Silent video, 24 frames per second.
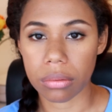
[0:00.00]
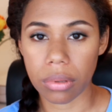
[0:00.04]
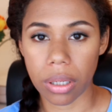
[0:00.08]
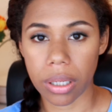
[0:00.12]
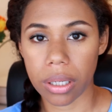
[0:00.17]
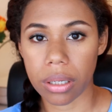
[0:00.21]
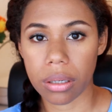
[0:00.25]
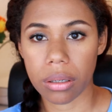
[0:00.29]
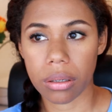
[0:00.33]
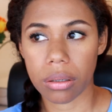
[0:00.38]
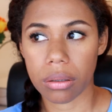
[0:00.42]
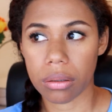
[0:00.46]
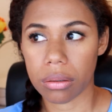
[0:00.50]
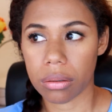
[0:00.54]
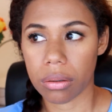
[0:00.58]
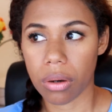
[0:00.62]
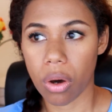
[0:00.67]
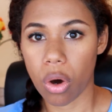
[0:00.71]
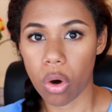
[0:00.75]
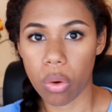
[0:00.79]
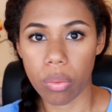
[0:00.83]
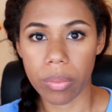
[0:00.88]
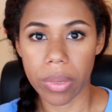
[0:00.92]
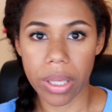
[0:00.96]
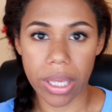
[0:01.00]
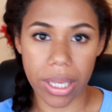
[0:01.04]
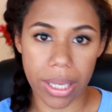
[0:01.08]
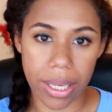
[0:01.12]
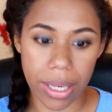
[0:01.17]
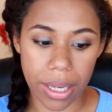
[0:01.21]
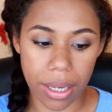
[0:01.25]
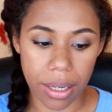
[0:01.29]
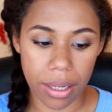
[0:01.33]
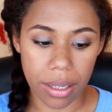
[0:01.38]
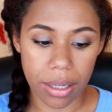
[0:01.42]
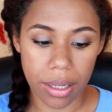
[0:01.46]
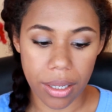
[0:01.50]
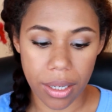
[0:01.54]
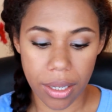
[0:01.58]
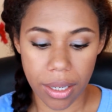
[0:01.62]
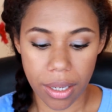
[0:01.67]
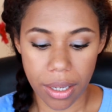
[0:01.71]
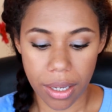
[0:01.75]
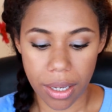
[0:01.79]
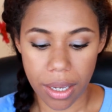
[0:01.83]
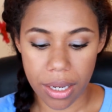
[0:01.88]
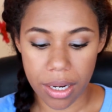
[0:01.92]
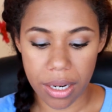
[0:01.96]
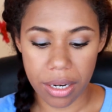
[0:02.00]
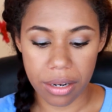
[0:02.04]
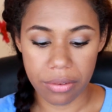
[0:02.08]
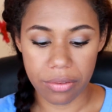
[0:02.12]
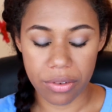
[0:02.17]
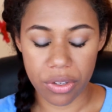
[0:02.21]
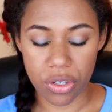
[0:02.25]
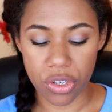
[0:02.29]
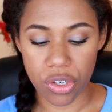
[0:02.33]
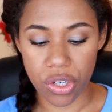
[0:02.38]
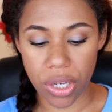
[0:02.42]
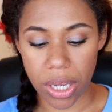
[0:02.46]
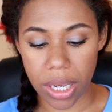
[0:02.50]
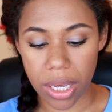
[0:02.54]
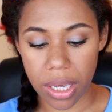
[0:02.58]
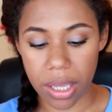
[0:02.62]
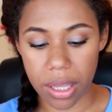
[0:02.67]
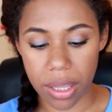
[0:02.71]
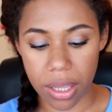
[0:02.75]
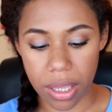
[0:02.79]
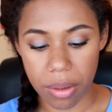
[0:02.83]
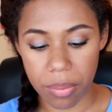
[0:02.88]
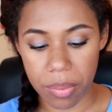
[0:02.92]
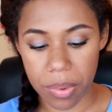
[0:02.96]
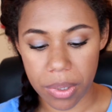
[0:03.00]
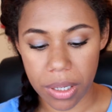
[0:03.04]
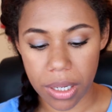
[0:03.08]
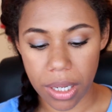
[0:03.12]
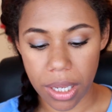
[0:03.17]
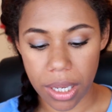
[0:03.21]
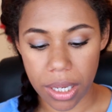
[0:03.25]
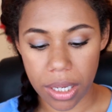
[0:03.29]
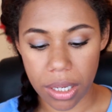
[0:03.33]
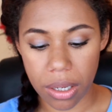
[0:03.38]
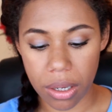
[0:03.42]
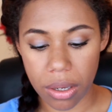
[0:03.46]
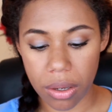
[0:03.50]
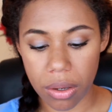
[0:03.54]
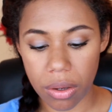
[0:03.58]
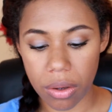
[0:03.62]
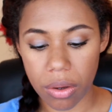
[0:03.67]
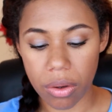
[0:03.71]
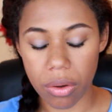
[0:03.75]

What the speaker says: like home here. I didn't even check there, but like